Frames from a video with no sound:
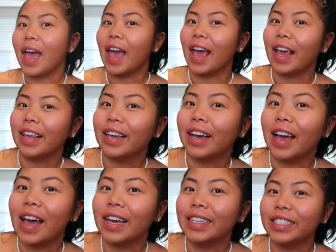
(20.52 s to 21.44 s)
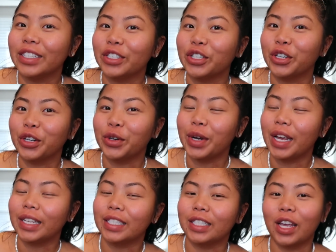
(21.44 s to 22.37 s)
Hey you guys, it's your girl
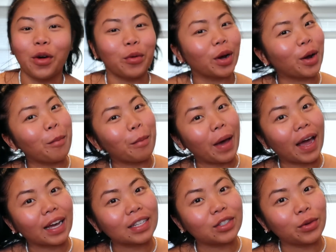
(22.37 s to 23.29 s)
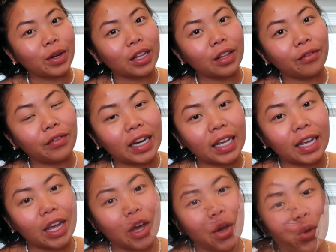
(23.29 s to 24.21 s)
Nessa. Welcome back to another
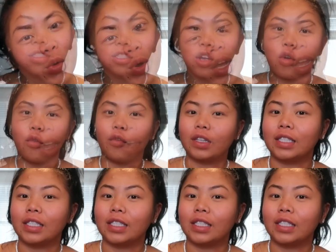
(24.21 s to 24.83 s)
video. So for